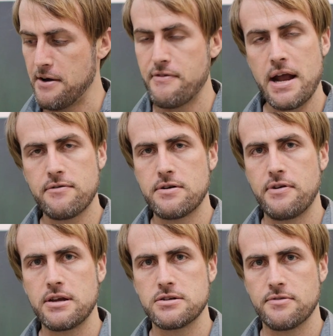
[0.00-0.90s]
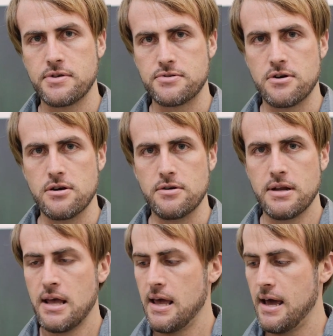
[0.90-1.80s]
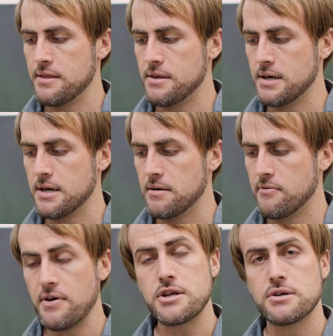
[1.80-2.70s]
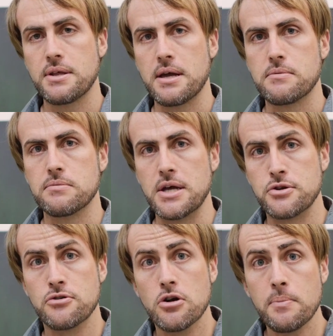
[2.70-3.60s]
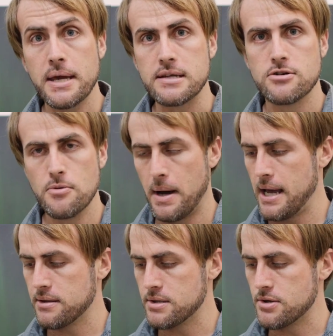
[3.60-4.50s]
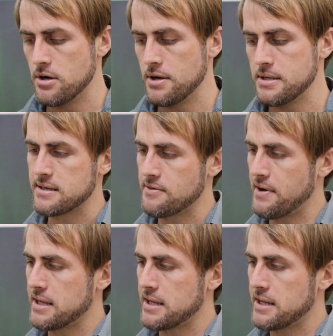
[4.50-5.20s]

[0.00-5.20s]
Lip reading: favorite feature of the drone, and the feature that drew me to buying the drone, is that the fact